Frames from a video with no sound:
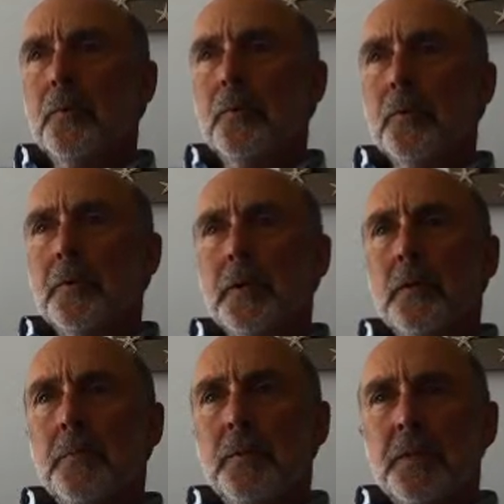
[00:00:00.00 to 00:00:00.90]
look on
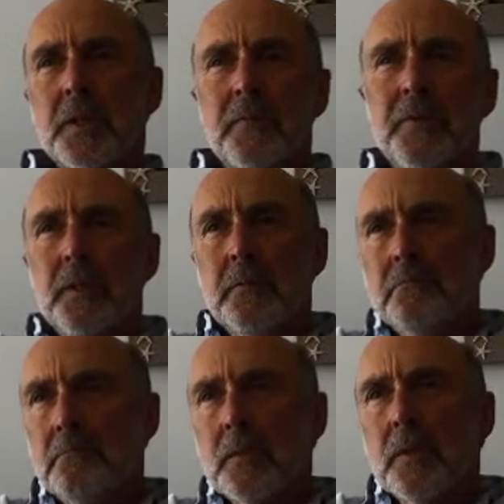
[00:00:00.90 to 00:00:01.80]
him as
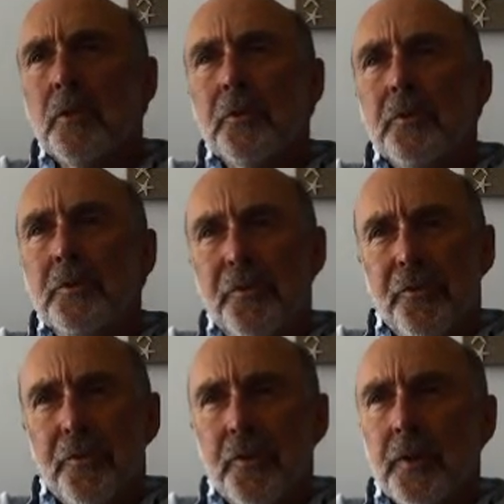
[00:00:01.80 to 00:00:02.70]
having a lot of
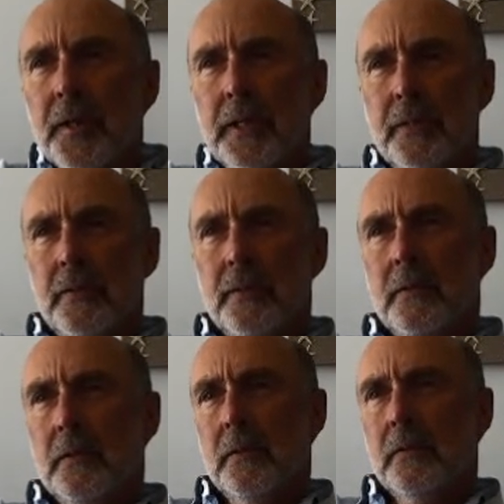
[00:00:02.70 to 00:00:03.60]
insight
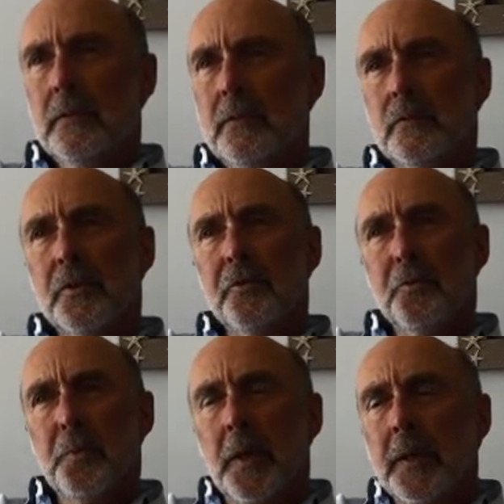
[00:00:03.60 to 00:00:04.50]
and, and a lot
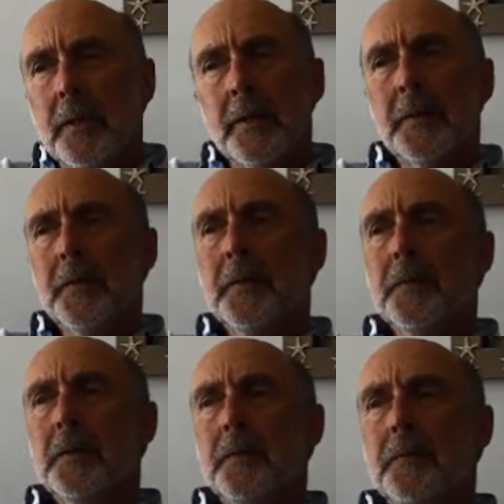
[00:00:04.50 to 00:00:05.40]
of power in
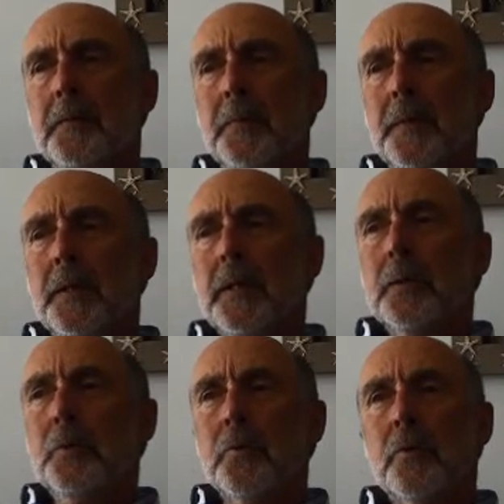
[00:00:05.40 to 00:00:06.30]
being
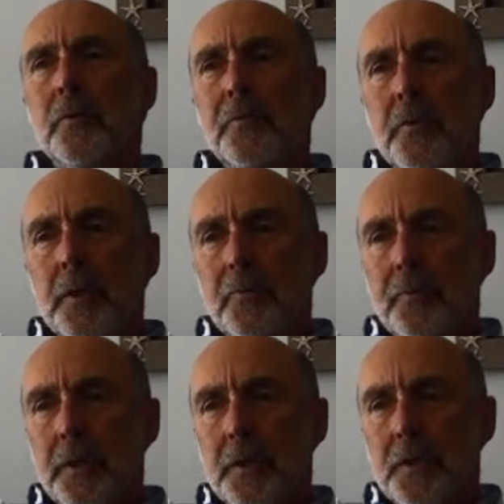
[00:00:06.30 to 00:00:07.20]
able to offer
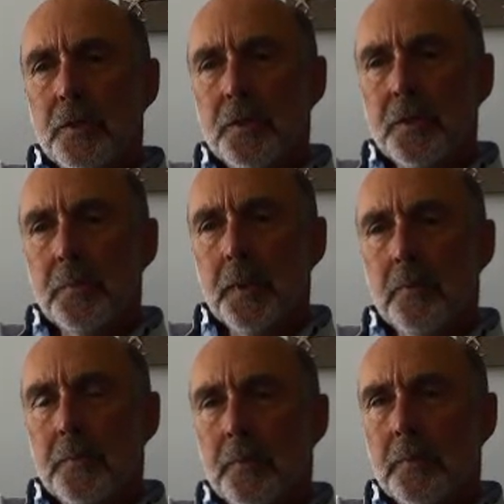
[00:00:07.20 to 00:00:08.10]
interventions to
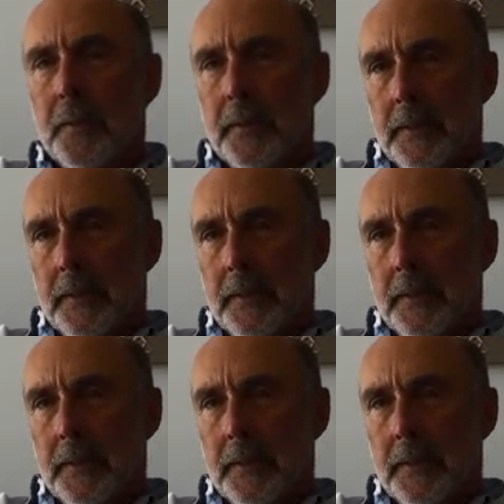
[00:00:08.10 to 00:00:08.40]
people.